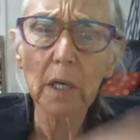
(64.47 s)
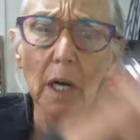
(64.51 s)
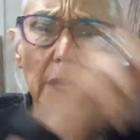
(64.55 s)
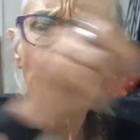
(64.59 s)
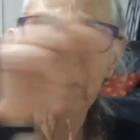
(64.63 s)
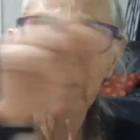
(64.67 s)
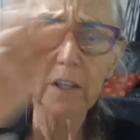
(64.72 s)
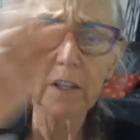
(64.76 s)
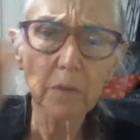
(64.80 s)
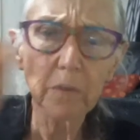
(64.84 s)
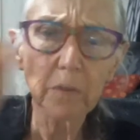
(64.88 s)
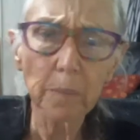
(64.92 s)
on
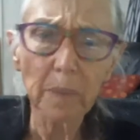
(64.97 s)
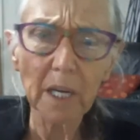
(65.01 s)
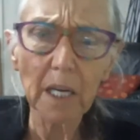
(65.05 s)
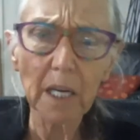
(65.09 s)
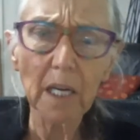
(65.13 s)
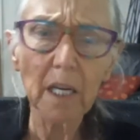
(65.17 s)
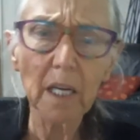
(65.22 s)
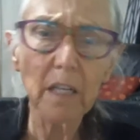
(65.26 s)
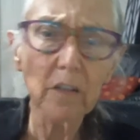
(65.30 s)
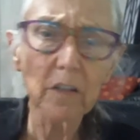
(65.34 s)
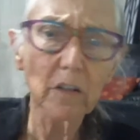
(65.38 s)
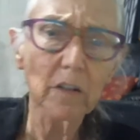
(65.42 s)
this
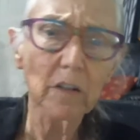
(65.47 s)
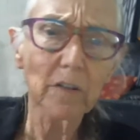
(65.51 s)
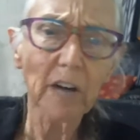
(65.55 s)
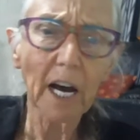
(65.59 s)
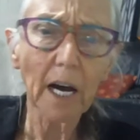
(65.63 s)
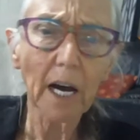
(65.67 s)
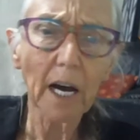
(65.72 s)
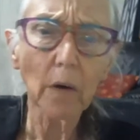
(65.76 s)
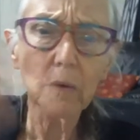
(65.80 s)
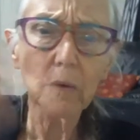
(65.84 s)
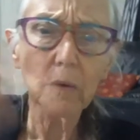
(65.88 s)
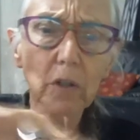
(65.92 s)
page of
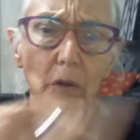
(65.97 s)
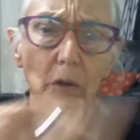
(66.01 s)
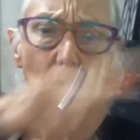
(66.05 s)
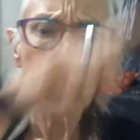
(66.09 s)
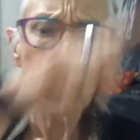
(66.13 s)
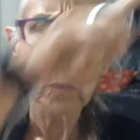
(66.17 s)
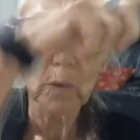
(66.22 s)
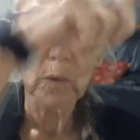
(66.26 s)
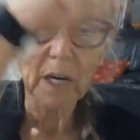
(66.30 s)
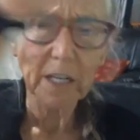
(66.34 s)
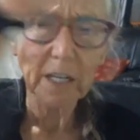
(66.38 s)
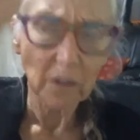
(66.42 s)
how
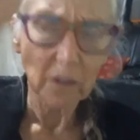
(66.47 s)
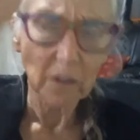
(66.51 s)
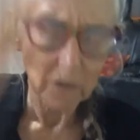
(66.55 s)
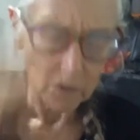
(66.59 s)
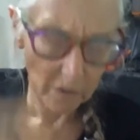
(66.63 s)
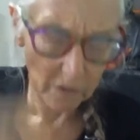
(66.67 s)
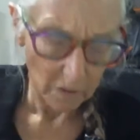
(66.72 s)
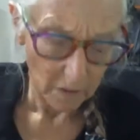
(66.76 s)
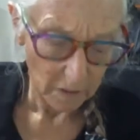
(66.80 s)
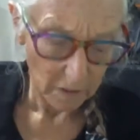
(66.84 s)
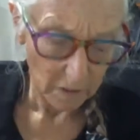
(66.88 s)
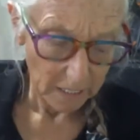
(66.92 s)
to
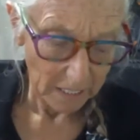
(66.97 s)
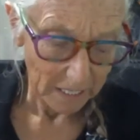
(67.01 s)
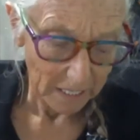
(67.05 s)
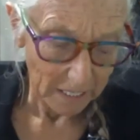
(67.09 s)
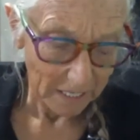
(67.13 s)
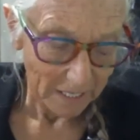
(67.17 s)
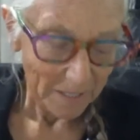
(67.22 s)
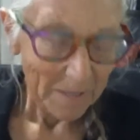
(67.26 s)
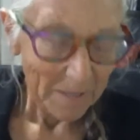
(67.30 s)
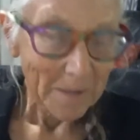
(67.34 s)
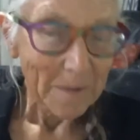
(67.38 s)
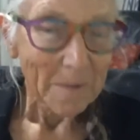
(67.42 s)
register.
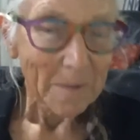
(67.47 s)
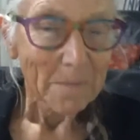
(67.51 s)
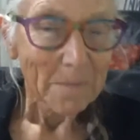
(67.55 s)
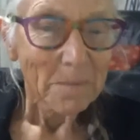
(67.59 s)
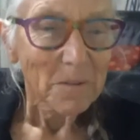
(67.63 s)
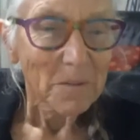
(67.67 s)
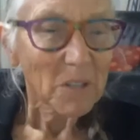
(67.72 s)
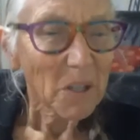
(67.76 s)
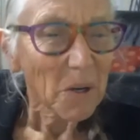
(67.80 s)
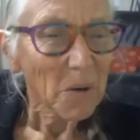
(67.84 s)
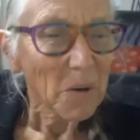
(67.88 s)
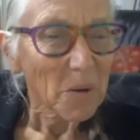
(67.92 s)

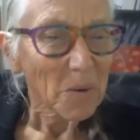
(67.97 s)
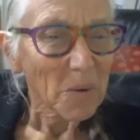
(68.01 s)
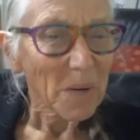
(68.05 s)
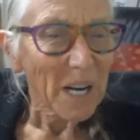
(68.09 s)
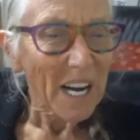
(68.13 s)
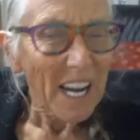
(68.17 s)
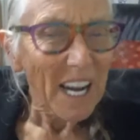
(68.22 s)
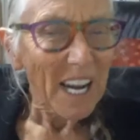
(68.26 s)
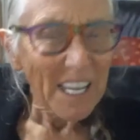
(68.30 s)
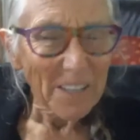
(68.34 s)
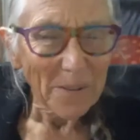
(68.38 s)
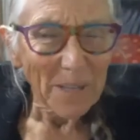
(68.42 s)
So,
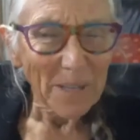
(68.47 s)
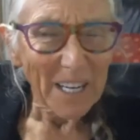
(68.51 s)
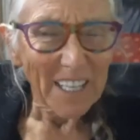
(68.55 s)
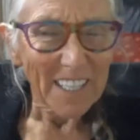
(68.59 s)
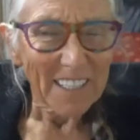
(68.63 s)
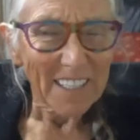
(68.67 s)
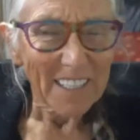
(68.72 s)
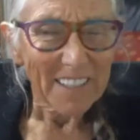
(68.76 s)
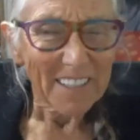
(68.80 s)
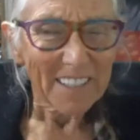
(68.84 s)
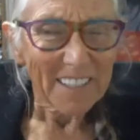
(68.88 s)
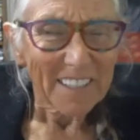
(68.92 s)

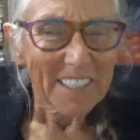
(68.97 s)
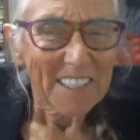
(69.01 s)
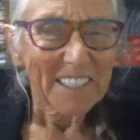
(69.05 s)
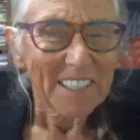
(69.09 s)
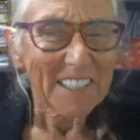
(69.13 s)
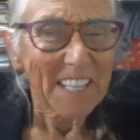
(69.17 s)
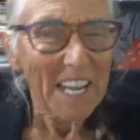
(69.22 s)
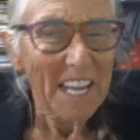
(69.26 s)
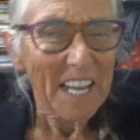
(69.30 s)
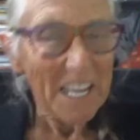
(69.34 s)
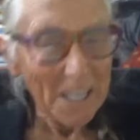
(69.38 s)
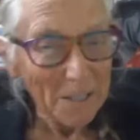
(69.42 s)
Anuraj,
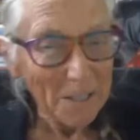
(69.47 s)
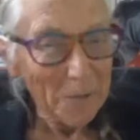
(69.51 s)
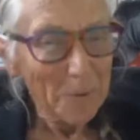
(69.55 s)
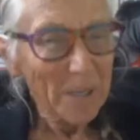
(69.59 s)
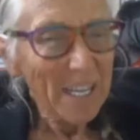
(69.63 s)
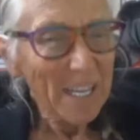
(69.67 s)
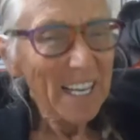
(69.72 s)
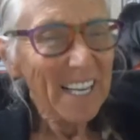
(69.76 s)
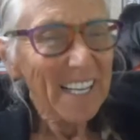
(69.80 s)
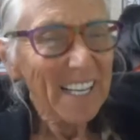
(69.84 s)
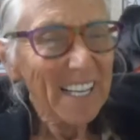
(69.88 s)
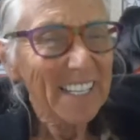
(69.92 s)
take it
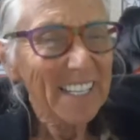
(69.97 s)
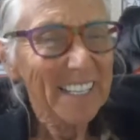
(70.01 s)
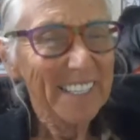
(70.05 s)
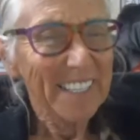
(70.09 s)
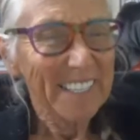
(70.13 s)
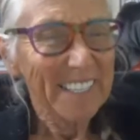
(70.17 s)
away.